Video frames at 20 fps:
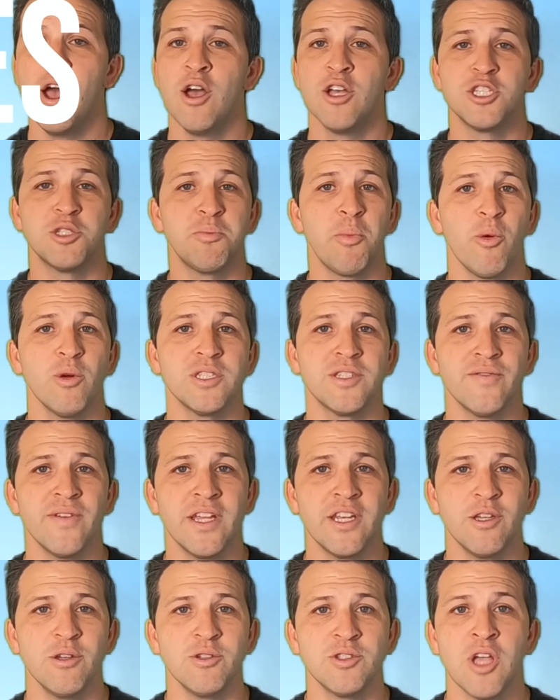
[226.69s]
sports
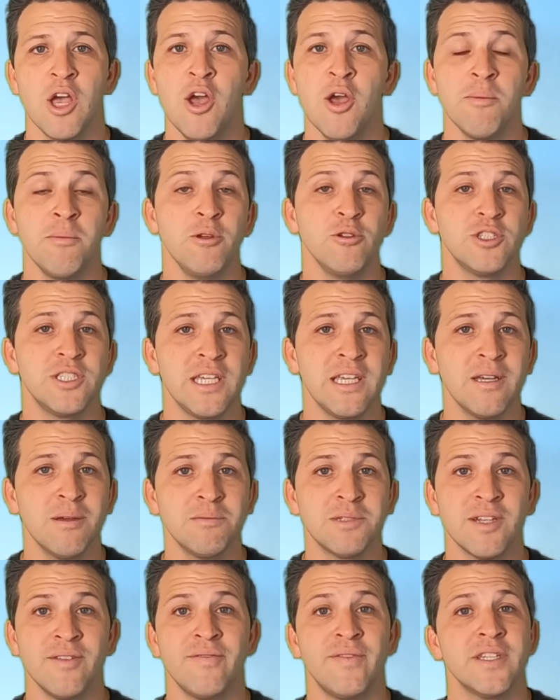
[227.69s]
venues,
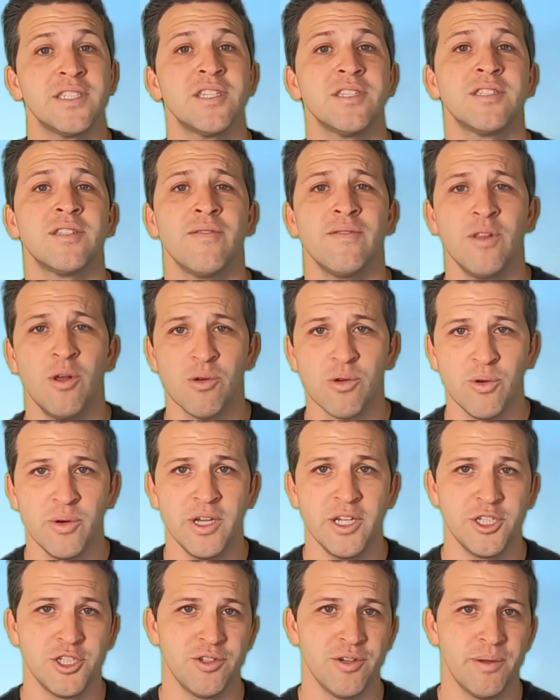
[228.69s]
museums, and vistas of local
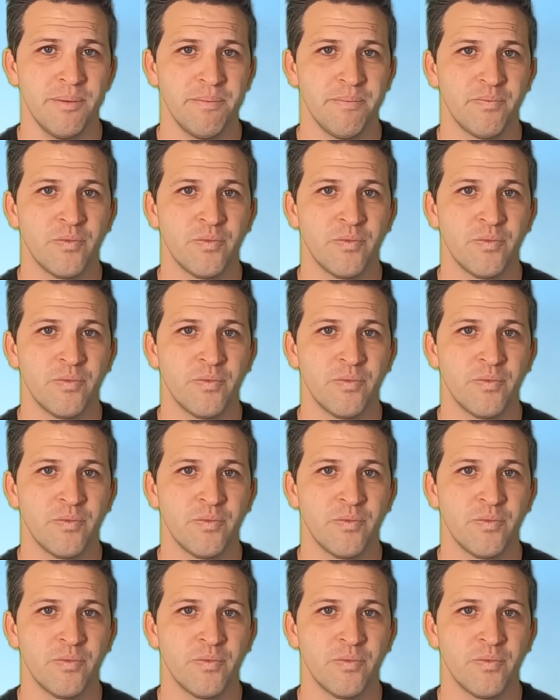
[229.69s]
history.